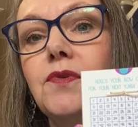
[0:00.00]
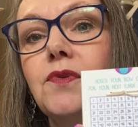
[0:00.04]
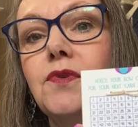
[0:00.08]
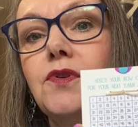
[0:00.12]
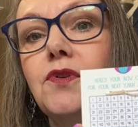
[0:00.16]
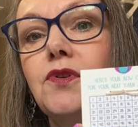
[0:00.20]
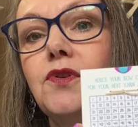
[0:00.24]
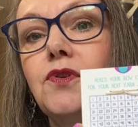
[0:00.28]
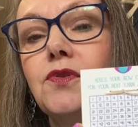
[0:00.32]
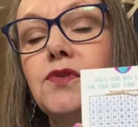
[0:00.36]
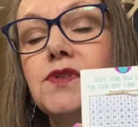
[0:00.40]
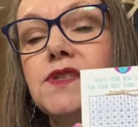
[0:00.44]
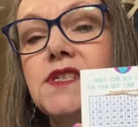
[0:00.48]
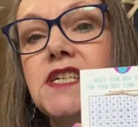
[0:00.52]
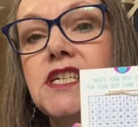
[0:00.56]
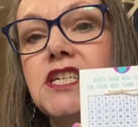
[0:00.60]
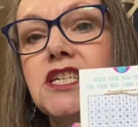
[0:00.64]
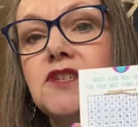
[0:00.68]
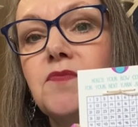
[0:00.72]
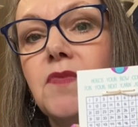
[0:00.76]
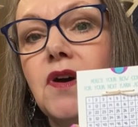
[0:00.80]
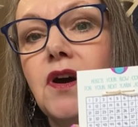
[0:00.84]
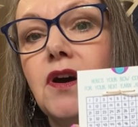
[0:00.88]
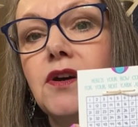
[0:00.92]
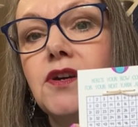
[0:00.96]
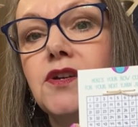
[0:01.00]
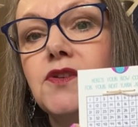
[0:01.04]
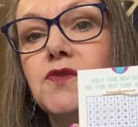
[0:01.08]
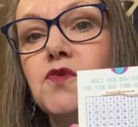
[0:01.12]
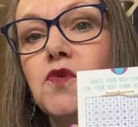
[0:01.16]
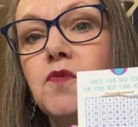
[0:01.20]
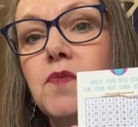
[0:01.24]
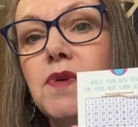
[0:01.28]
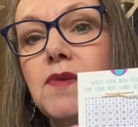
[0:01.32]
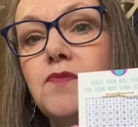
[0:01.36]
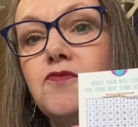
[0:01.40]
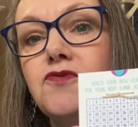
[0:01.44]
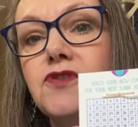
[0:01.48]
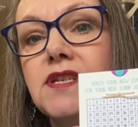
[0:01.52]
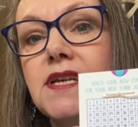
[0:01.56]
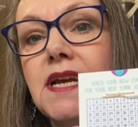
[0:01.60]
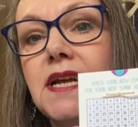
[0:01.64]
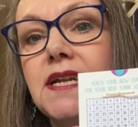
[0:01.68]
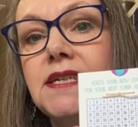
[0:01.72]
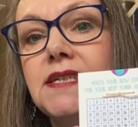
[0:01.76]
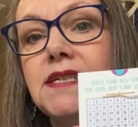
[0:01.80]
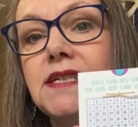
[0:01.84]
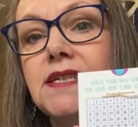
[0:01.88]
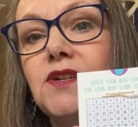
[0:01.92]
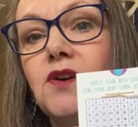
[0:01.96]
your stitch markers will be
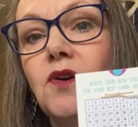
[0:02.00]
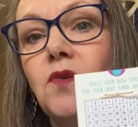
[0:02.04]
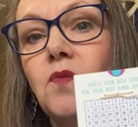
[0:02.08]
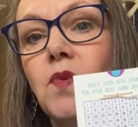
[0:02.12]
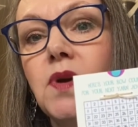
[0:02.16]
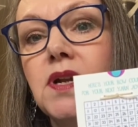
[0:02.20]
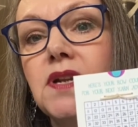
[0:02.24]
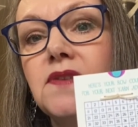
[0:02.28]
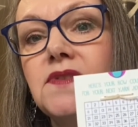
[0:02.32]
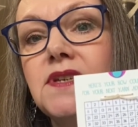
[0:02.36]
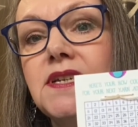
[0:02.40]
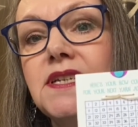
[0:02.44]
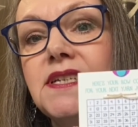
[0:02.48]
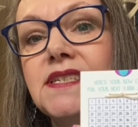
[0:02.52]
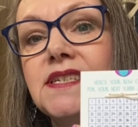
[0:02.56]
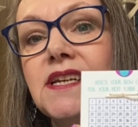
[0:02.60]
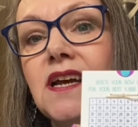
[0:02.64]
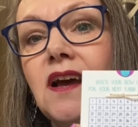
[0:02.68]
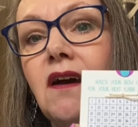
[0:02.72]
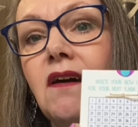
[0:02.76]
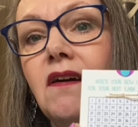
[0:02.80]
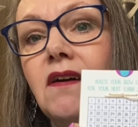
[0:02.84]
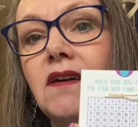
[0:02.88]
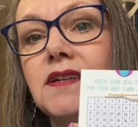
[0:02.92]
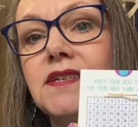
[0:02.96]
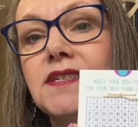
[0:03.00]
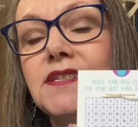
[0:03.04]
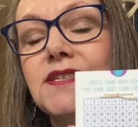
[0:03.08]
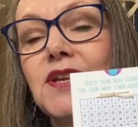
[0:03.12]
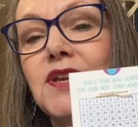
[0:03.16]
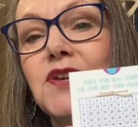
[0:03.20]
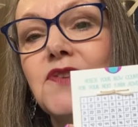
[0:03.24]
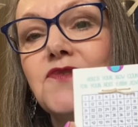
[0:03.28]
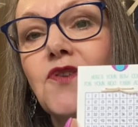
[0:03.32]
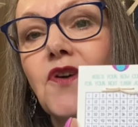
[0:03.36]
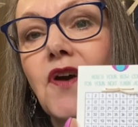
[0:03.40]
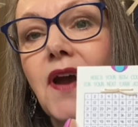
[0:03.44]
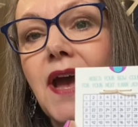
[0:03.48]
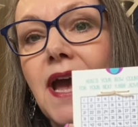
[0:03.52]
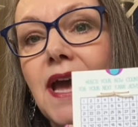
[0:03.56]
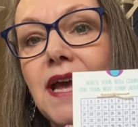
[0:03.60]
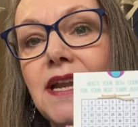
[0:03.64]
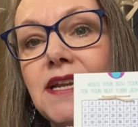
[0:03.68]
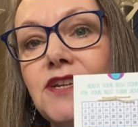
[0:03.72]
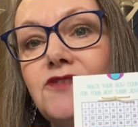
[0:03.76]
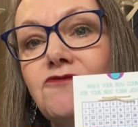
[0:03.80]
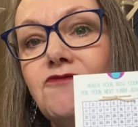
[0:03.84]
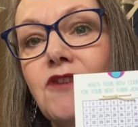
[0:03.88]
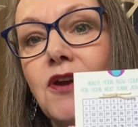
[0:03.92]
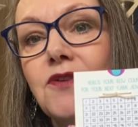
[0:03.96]
presented on one of these cards, so you've got a
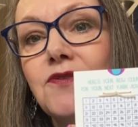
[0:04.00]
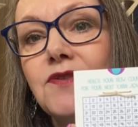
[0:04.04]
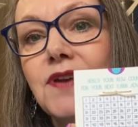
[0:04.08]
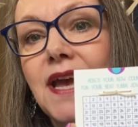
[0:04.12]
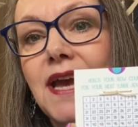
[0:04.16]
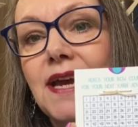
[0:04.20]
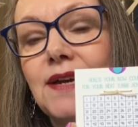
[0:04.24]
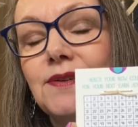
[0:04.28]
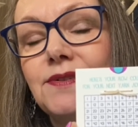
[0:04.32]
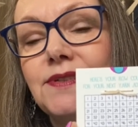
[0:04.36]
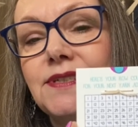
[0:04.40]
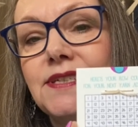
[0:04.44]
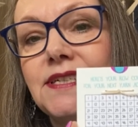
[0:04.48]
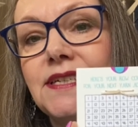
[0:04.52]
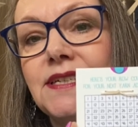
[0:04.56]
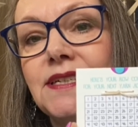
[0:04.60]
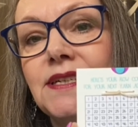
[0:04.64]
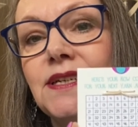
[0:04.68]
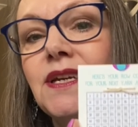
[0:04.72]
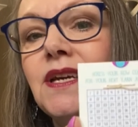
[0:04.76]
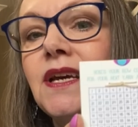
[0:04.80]
handy row counter.